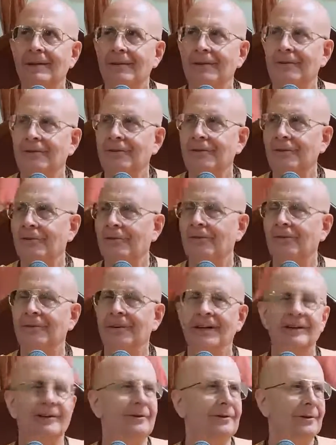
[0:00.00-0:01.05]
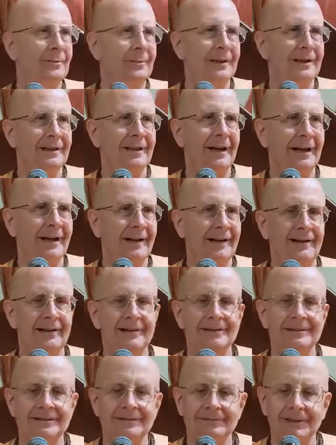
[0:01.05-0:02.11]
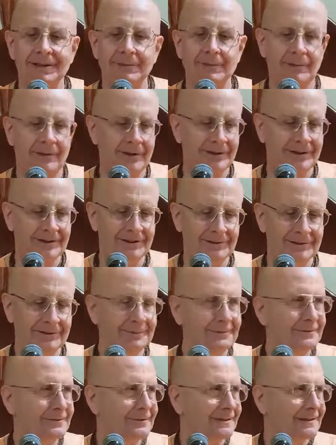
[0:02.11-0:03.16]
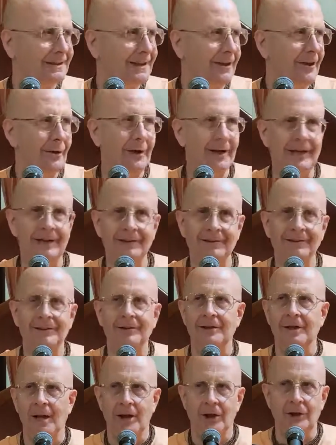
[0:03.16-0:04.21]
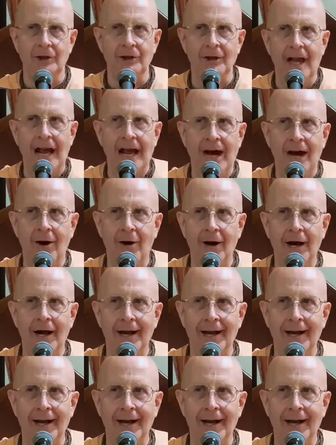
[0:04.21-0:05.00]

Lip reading: do the fader a bit higher if they wanted to. Okay, now I